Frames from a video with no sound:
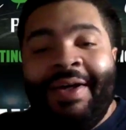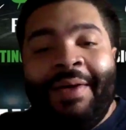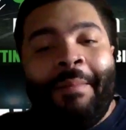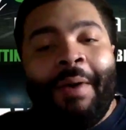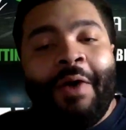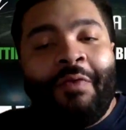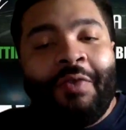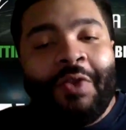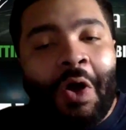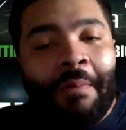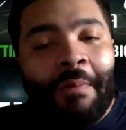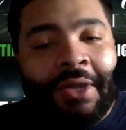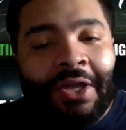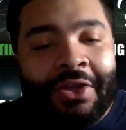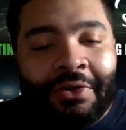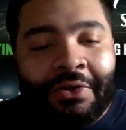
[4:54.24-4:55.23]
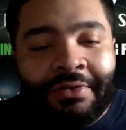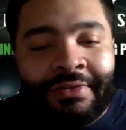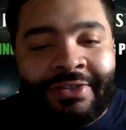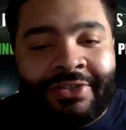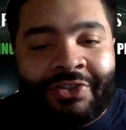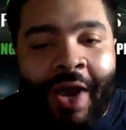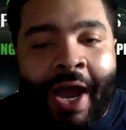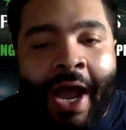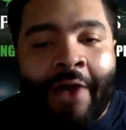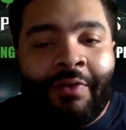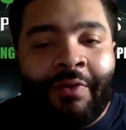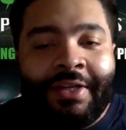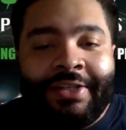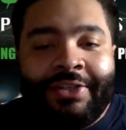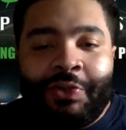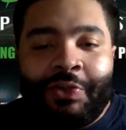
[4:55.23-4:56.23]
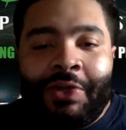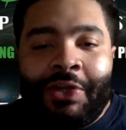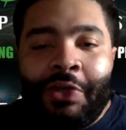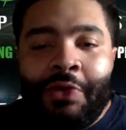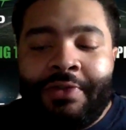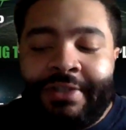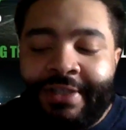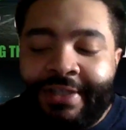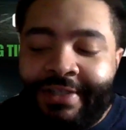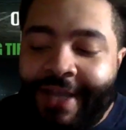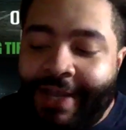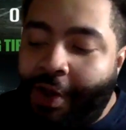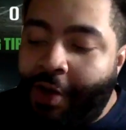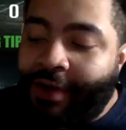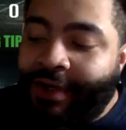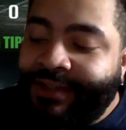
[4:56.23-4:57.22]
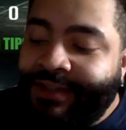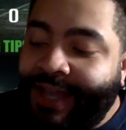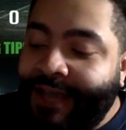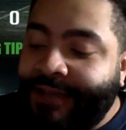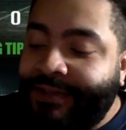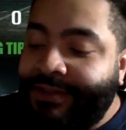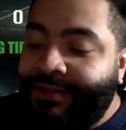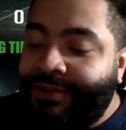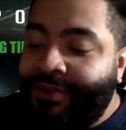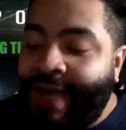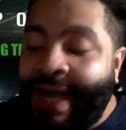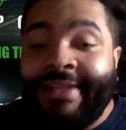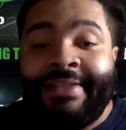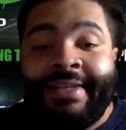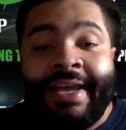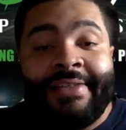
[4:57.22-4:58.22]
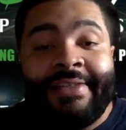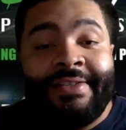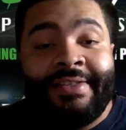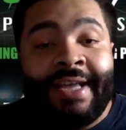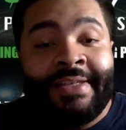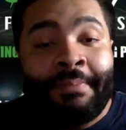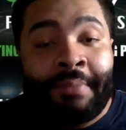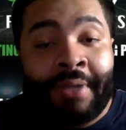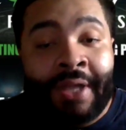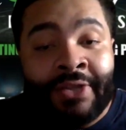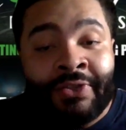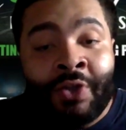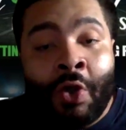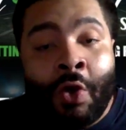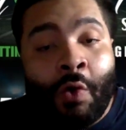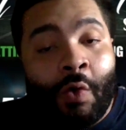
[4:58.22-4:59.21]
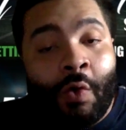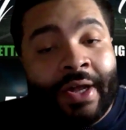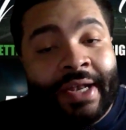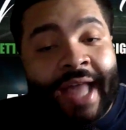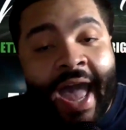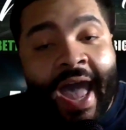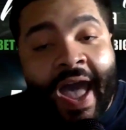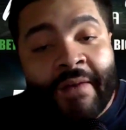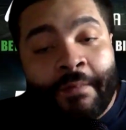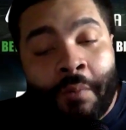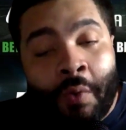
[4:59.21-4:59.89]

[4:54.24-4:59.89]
Buffalo Bills traveling to Houston, take on the Texans. You got Texans as plus 1.5